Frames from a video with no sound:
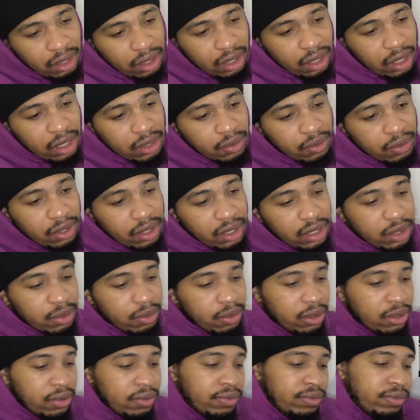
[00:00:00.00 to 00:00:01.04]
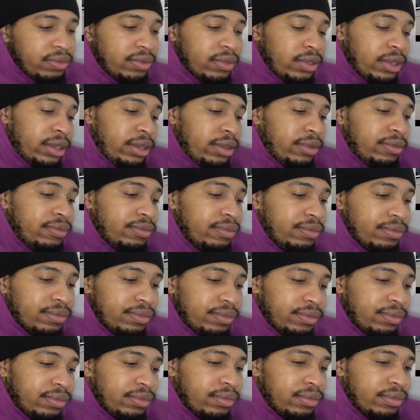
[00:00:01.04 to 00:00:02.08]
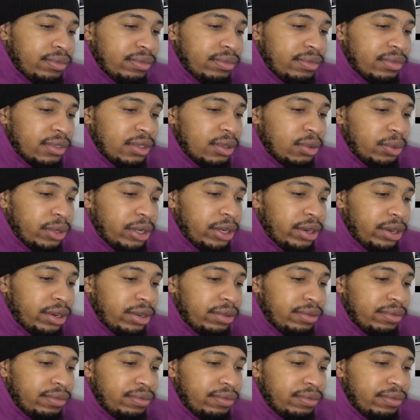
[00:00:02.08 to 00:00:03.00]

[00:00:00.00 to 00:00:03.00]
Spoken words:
Is what it is, but yeah, it's weird.